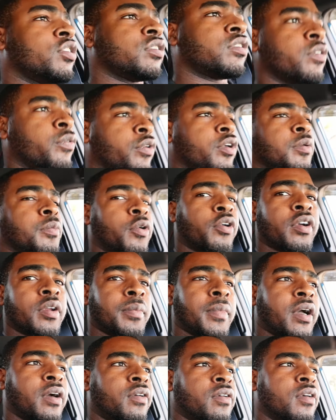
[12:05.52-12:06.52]
just the rear
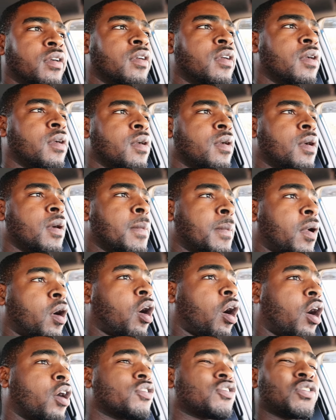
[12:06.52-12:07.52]
motor mount.
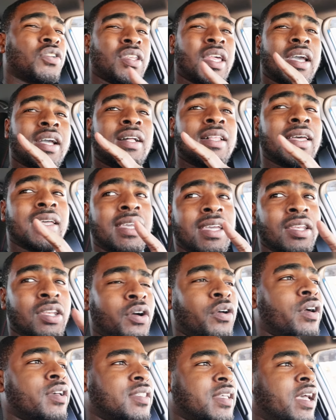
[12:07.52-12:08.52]
But also that clicking
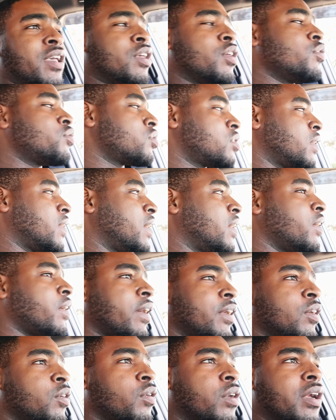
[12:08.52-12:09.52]
noise I used to hear,
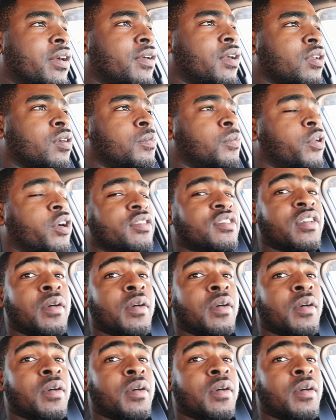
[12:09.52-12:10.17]
I don't hear it anymore.